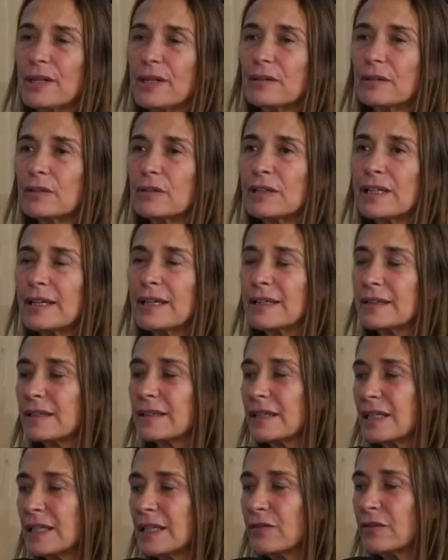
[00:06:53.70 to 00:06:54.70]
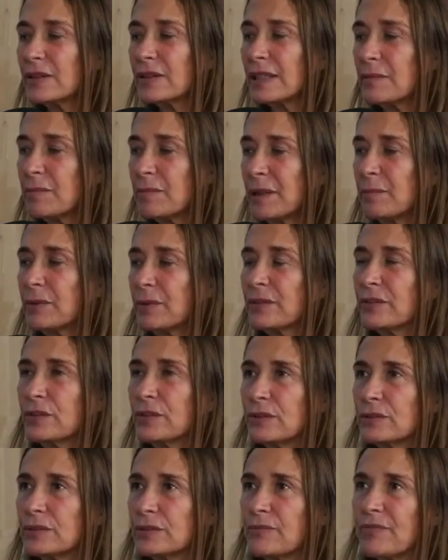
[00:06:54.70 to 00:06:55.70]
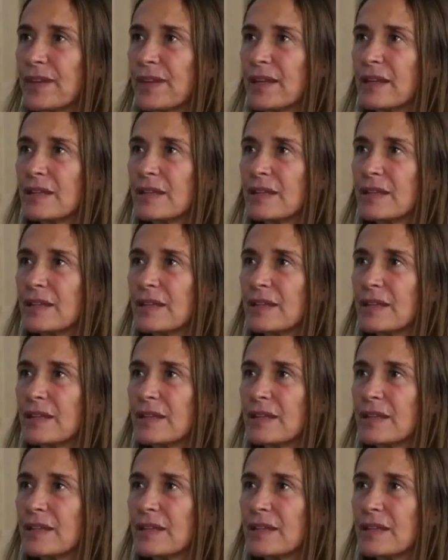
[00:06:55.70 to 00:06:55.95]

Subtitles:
When you're looking at the evil that people do,